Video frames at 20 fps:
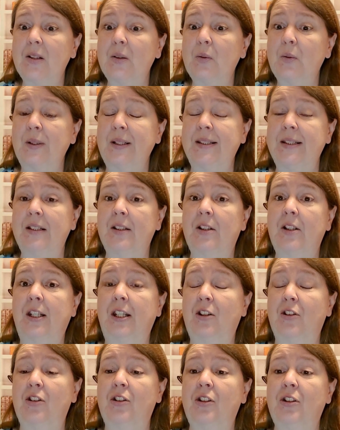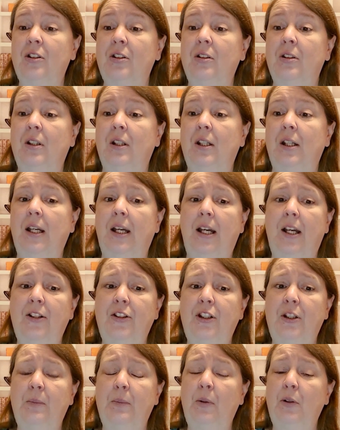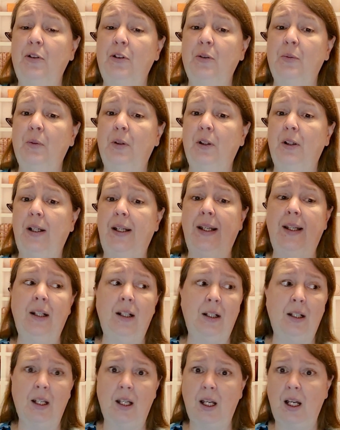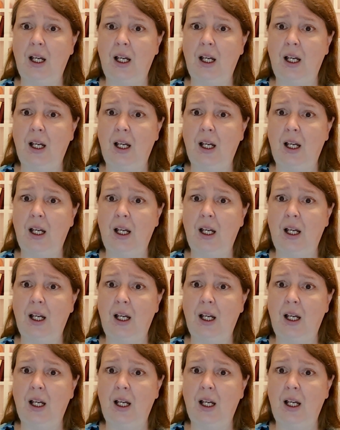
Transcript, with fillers: reasoned Kirsha, as she motioned with her hand.